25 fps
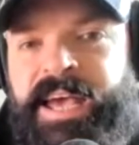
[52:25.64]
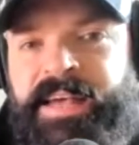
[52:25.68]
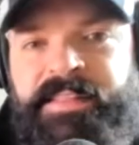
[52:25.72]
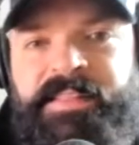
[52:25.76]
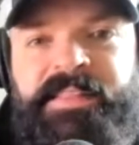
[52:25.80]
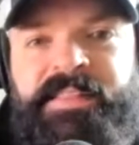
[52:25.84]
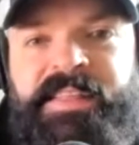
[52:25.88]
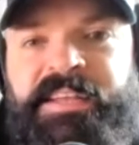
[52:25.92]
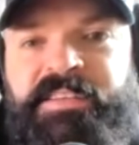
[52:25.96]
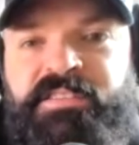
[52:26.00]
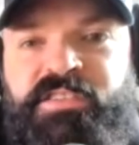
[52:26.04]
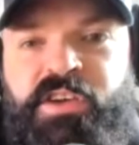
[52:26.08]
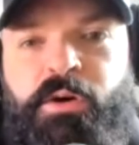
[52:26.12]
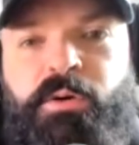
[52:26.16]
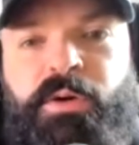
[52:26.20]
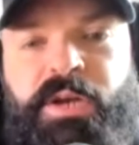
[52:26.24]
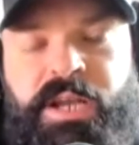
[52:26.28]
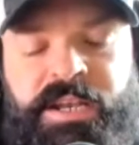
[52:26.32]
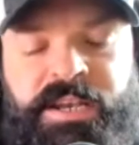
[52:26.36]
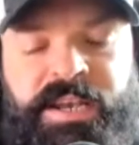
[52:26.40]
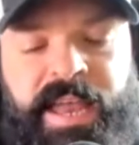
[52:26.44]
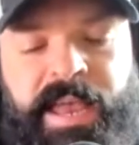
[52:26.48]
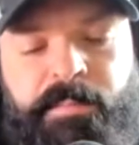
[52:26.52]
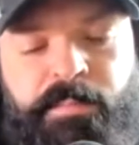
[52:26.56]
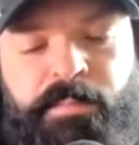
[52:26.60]
and then they don't
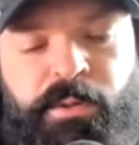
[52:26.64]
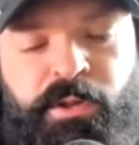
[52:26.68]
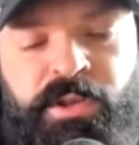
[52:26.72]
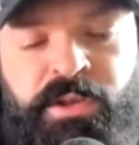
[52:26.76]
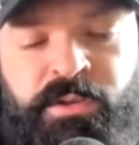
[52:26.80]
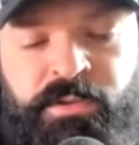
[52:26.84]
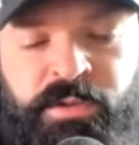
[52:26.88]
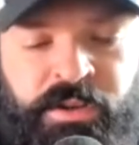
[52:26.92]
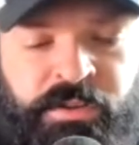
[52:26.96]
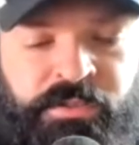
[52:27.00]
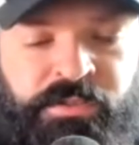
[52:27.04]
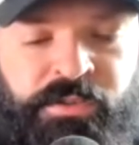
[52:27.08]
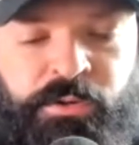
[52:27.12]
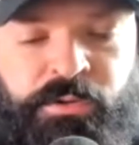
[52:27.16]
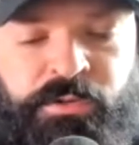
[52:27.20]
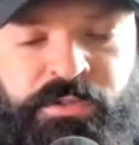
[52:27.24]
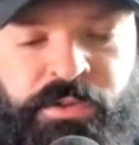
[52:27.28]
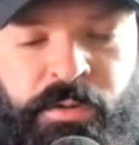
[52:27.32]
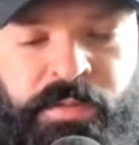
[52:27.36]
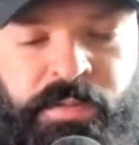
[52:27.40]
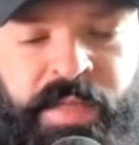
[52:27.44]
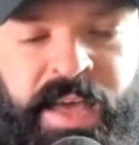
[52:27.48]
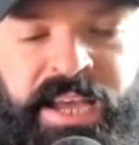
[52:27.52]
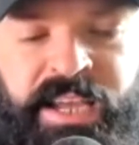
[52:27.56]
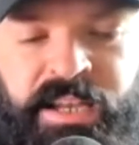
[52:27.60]
enable you to do
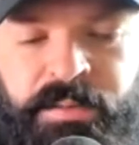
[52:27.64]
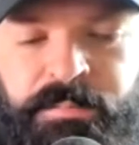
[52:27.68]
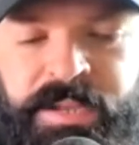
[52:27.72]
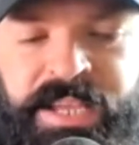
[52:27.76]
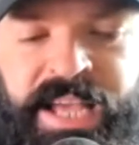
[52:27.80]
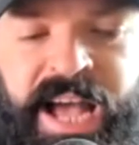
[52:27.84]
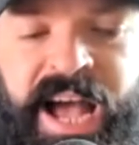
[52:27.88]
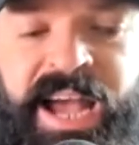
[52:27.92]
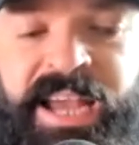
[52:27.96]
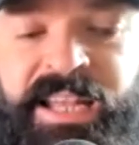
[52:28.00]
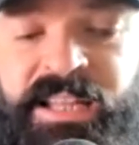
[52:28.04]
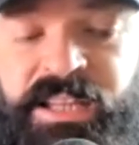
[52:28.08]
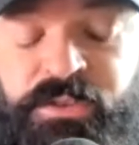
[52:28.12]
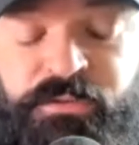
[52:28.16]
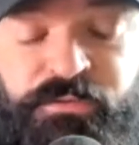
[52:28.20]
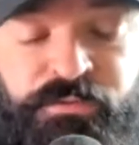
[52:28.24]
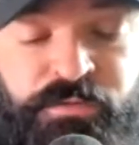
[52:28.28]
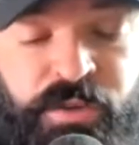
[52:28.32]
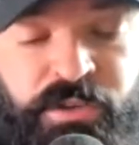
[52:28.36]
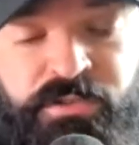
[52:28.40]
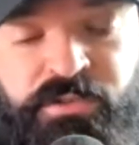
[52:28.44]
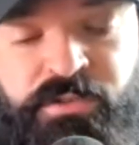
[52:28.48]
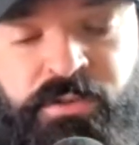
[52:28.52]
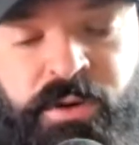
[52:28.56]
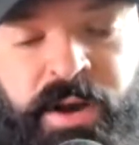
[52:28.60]
so. That can be highly
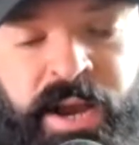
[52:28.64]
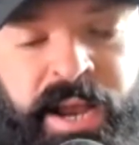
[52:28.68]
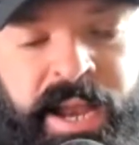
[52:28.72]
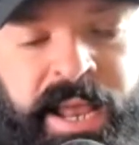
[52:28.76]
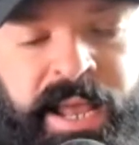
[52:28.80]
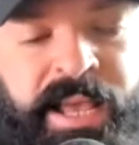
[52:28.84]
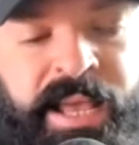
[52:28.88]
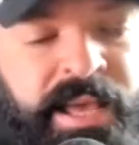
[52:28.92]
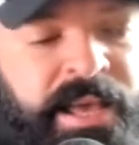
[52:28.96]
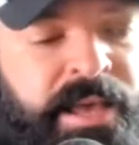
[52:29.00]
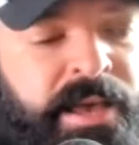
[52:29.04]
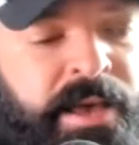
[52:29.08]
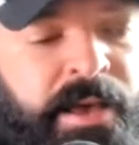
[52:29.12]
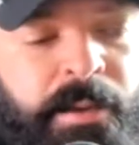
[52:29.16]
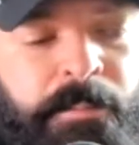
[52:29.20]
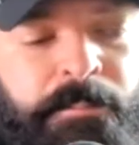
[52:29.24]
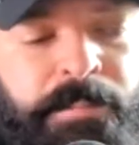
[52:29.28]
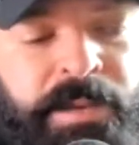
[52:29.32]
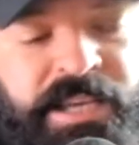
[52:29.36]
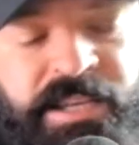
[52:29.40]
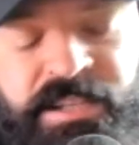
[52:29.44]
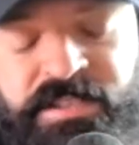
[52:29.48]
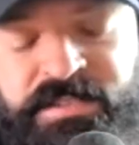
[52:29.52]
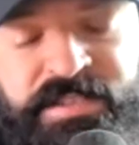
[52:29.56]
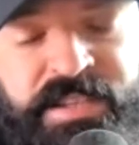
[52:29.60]
frustrating
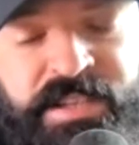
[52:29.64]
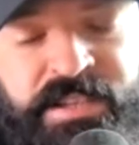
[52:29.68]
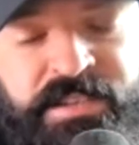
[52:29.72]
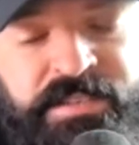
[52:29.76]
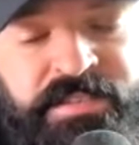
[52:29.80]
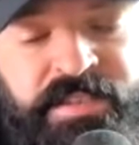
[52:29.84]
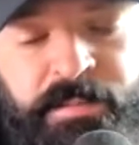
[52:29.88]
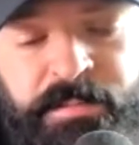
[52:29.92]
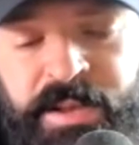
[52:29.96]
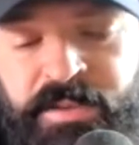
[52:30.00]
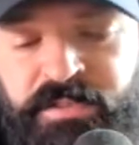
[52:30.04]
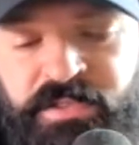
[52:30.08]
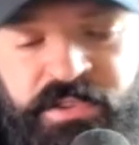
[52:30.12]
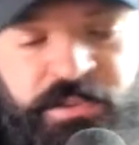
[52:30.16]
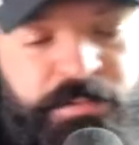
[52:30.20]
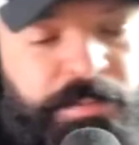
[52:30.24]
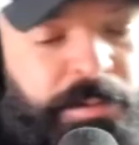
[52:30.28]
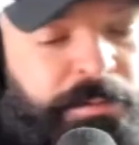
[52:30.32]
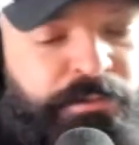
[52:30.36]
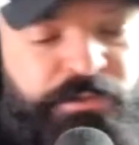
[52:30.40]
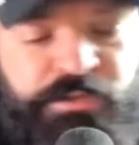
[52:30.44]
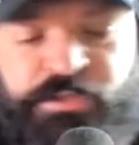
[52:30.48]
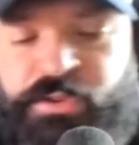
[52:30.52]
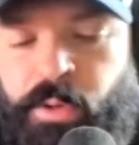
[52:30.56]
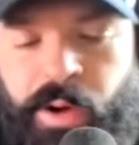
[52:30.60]
because sometimes these
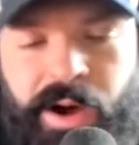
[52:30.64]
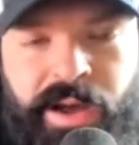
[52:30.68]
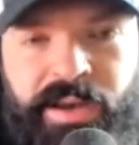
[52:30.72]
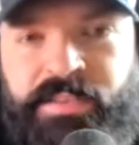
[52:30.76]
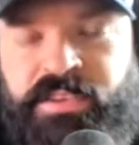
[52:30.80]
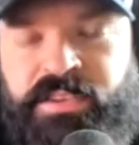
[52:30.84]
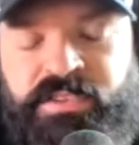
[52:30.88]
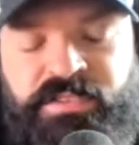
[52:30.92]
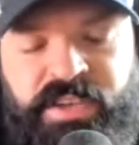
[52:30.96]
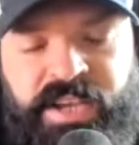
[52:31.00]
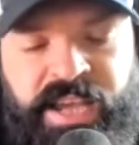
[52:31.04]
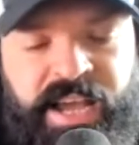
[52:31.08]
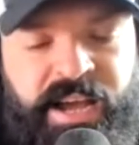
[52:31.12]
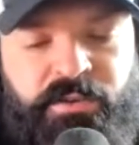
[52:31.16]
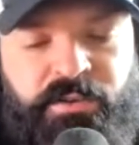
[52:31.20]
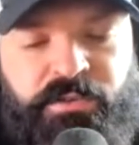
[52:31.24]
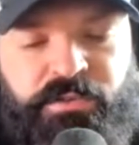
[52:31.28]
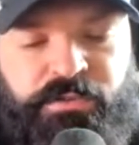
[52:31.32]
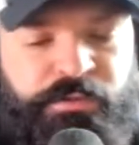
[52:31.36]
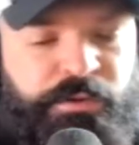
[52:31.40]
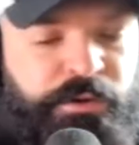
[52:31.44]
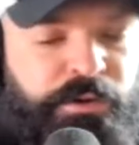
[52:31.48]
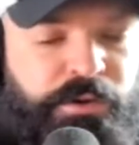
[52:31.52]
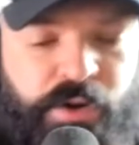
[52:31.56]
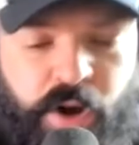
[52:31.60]
people squat on these
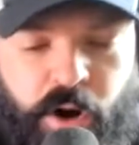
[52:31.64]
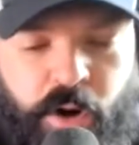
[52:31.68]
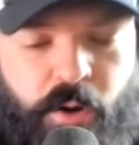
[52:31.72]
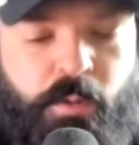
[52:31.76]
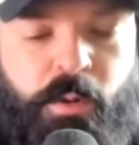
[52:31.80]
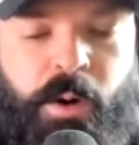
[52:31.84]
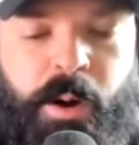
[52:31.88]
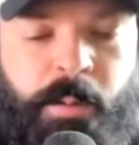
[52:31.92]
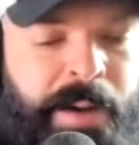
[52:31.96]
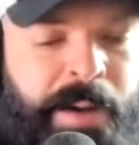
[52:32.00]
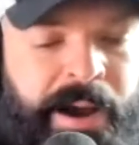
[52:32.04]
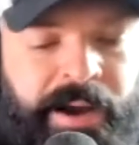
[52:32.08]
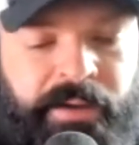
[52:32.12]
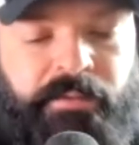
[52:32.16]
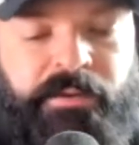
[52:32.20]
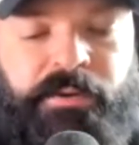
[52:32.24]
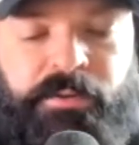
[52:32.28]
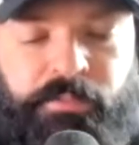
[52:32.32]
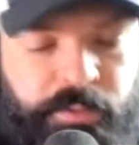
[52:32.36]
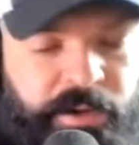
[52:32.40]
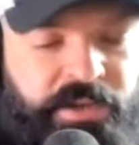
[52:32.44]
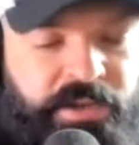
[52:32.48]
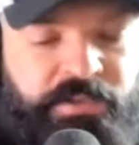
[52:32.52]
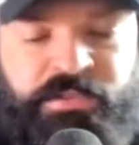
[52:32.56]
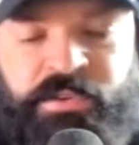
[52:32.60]
accounts for no
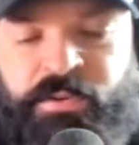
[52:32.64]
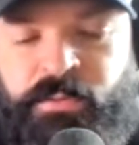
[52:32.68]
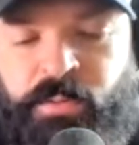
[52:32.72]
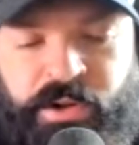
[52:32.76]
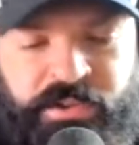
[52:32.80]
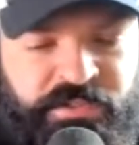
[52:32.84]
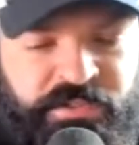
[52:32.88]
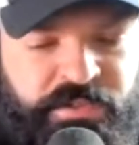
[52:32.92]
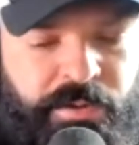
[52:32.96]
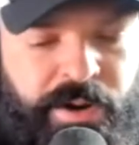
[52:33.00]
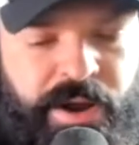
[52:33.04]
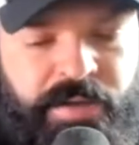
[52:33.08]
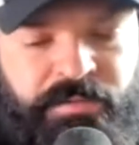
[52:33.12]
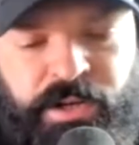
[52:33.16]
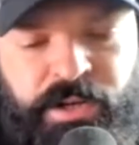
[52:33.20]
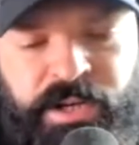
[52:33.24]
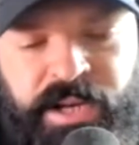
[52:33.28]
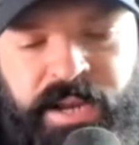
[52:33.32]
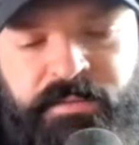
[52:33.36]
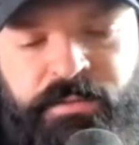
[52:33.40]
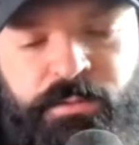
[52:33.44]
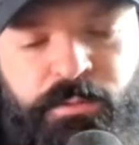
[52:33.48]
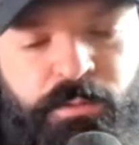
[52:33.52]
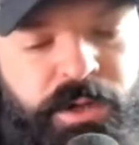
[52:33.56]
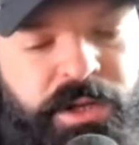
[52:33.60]
apparent reason whatsoever.
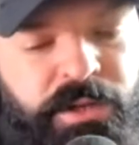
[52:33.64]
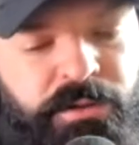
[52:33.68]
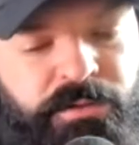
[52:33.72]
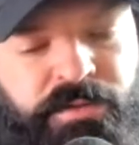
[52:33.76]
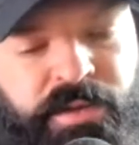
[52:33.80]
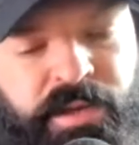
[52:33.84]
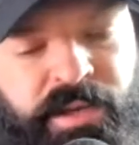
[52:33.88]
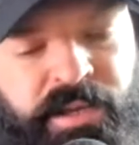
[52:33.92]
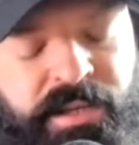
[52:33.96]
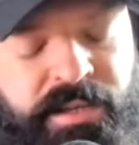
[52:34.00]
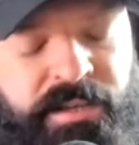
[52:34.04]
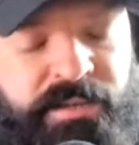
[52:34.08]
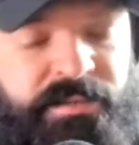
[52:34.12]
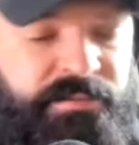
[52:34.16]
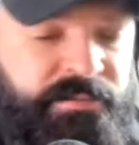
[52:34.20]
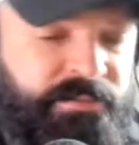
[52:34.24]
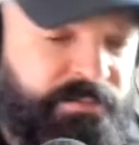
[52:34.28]
Kevin, what do you think?